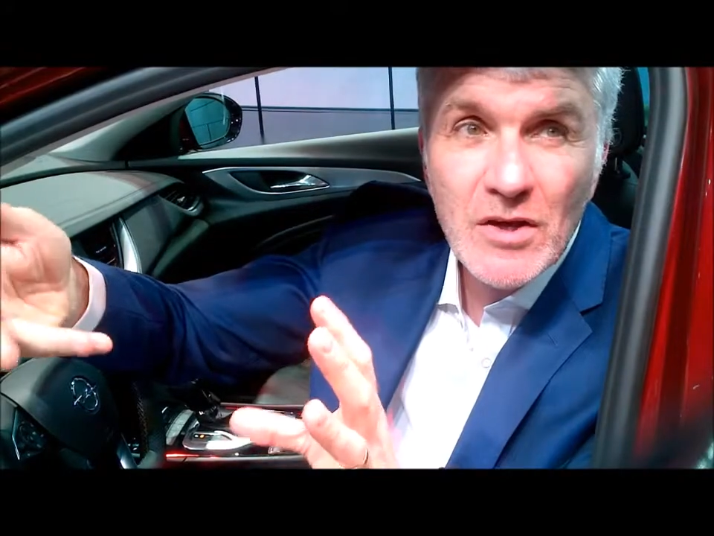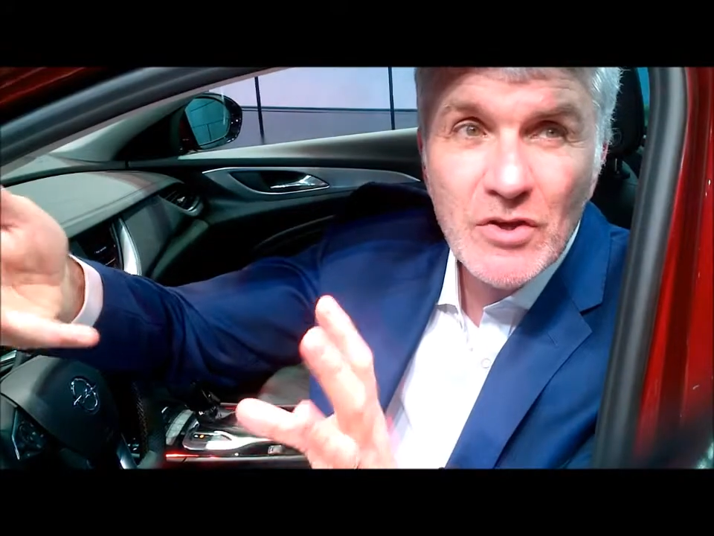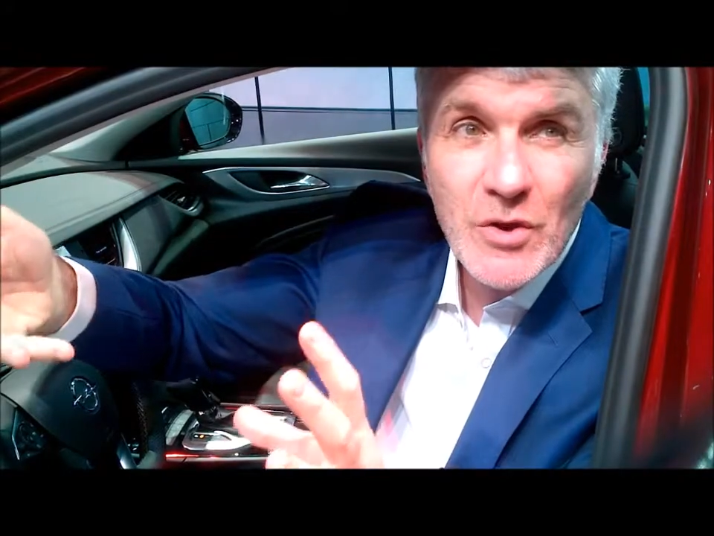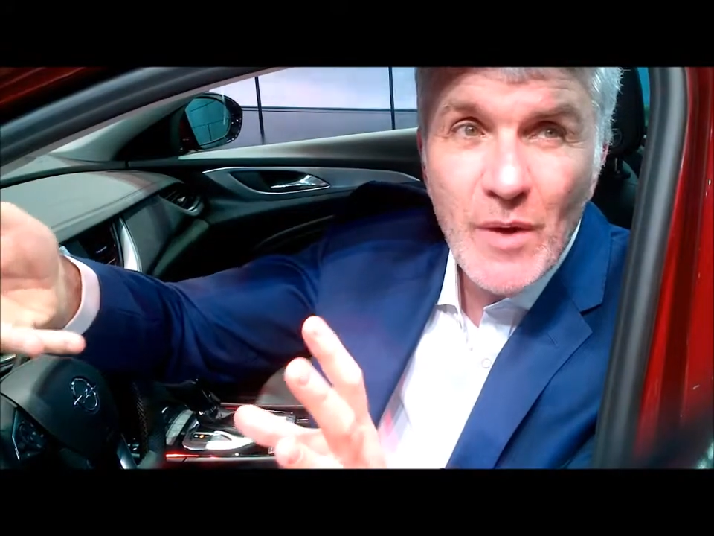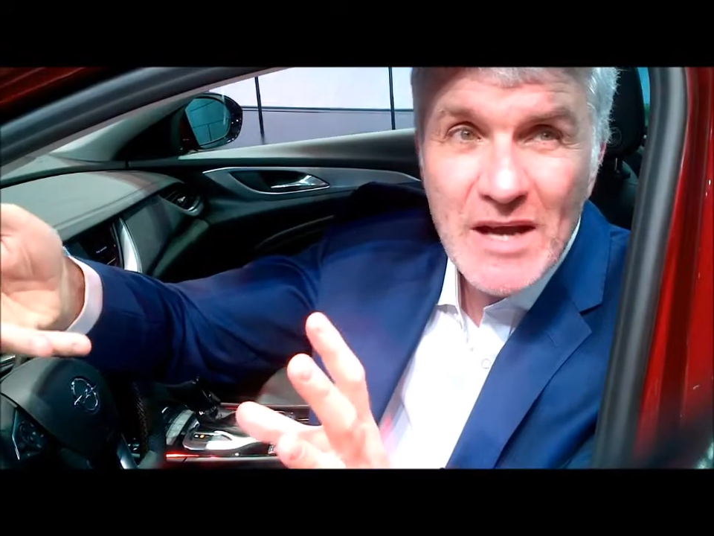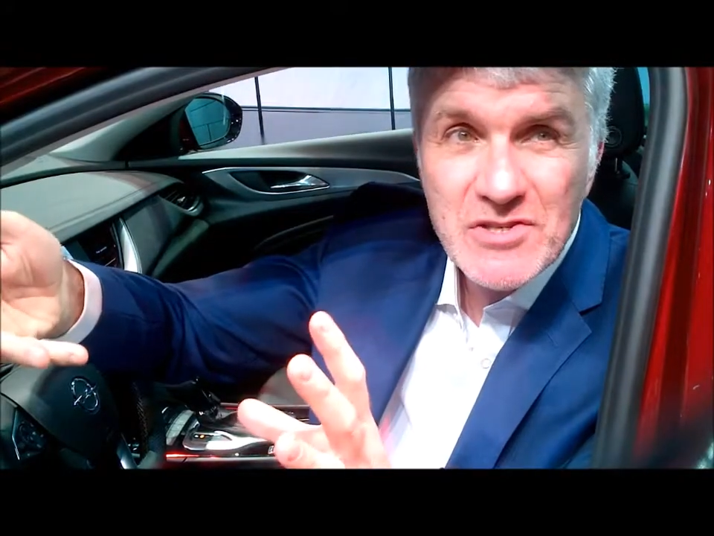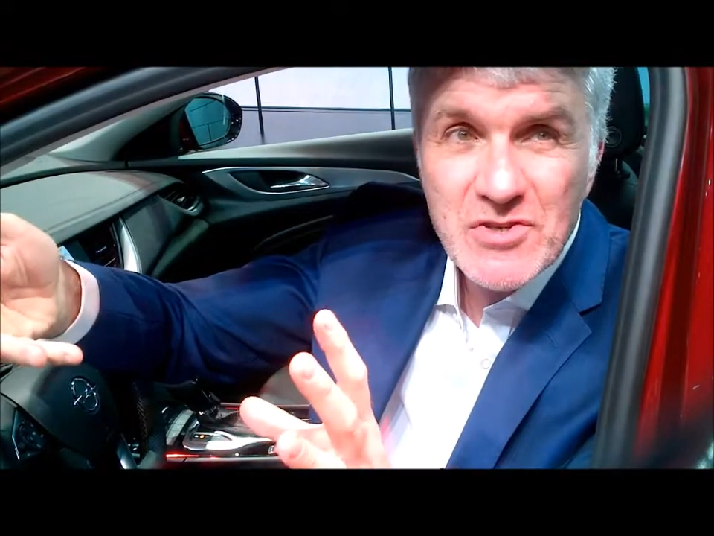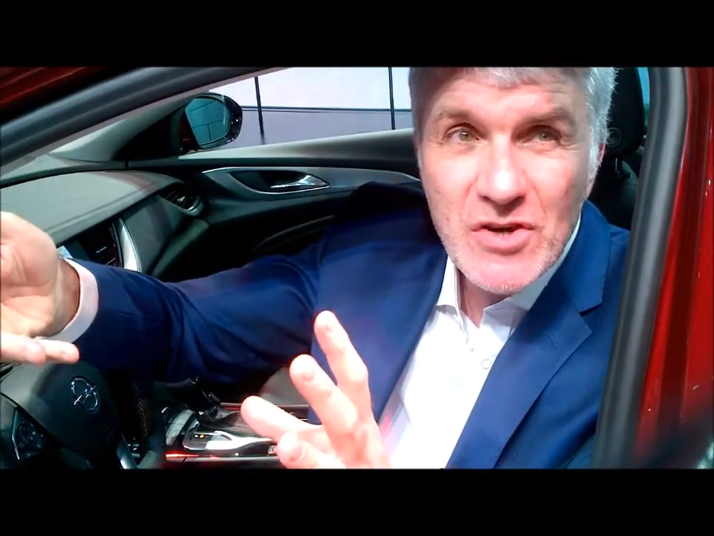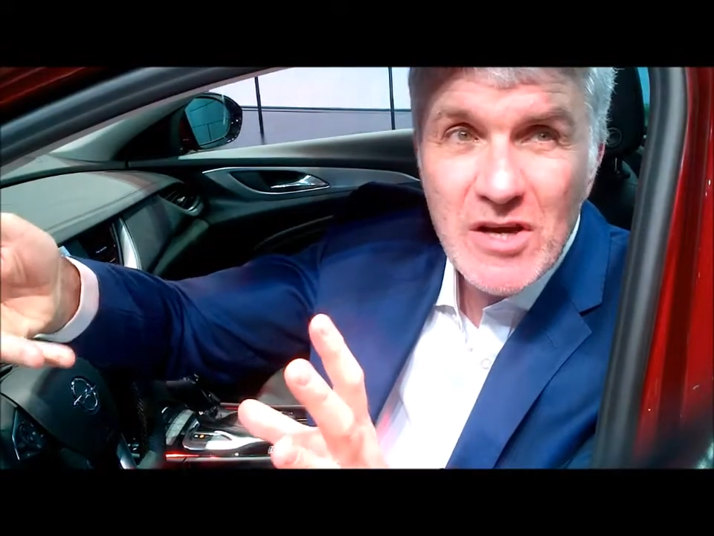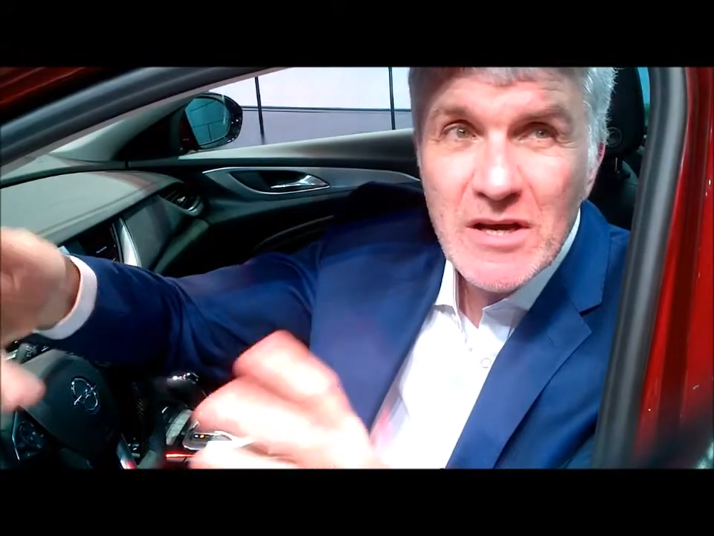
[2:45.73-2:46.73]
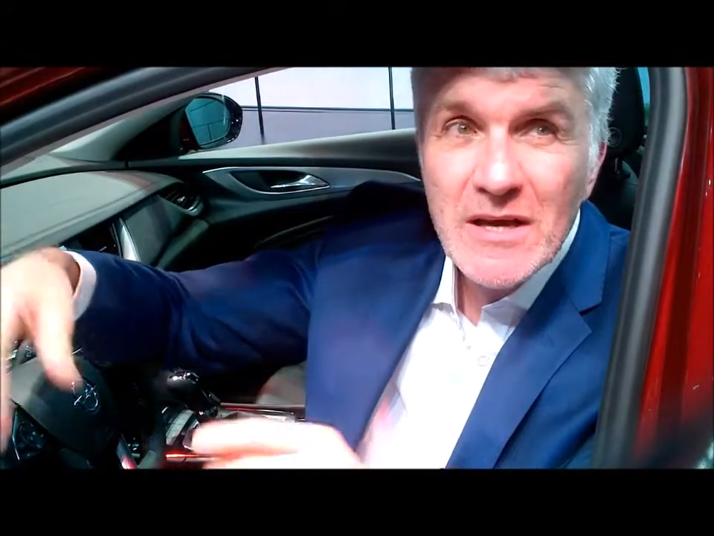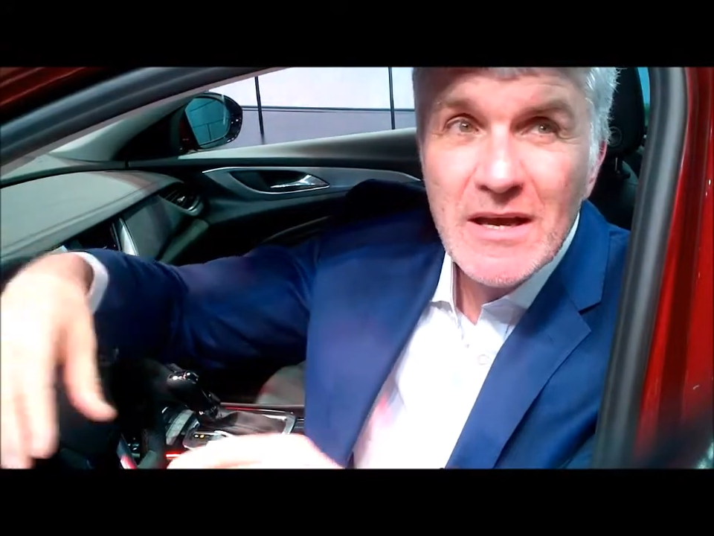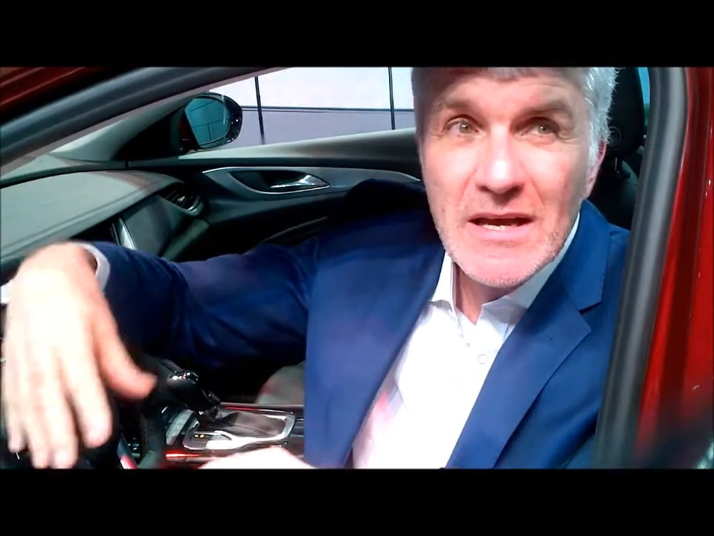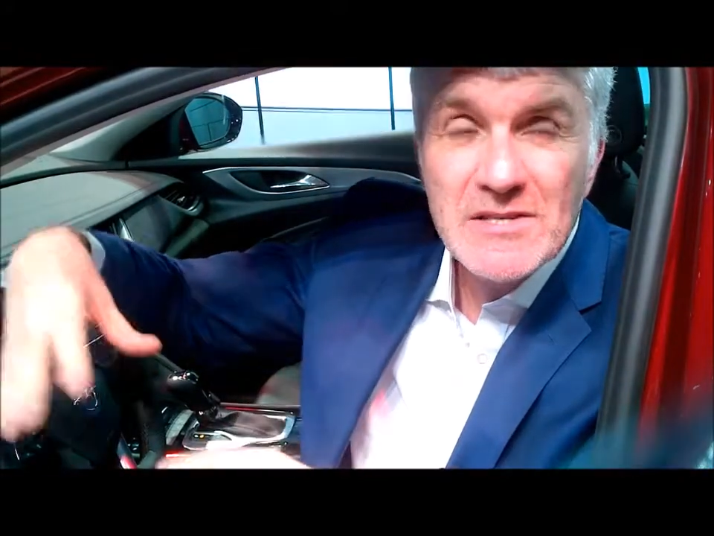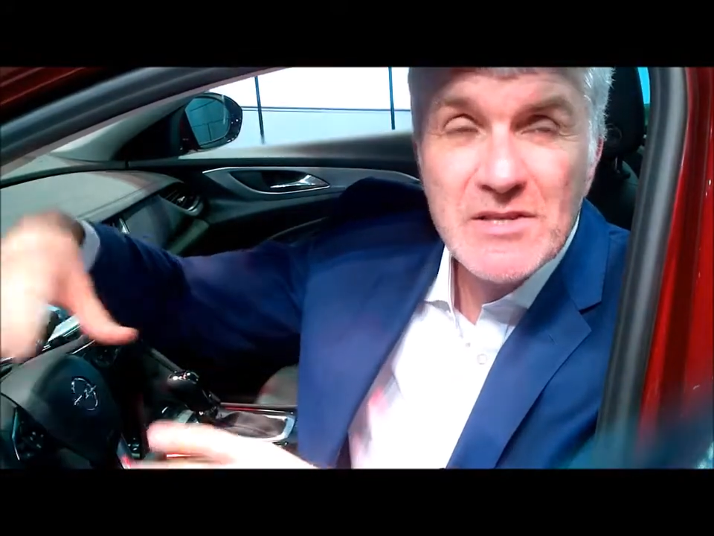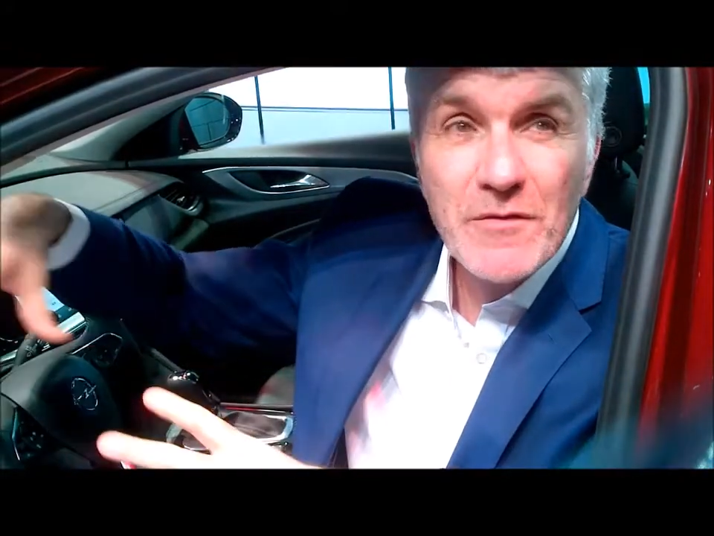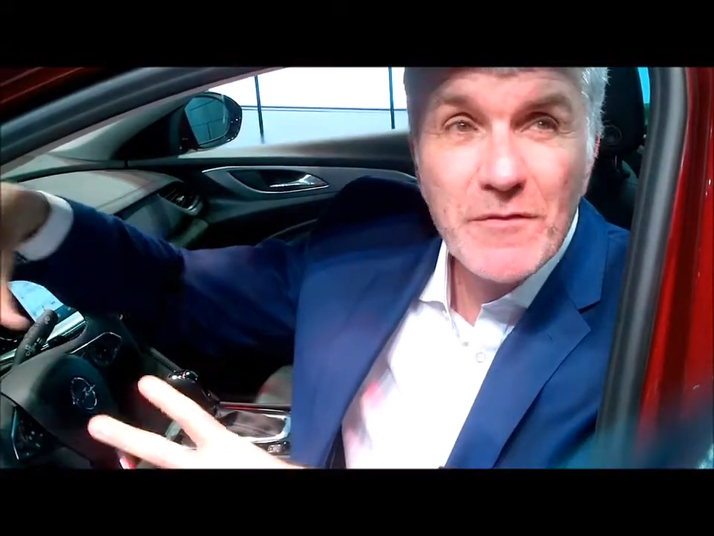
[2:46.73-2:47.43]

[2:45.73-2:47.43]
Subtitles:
new Astra. It's the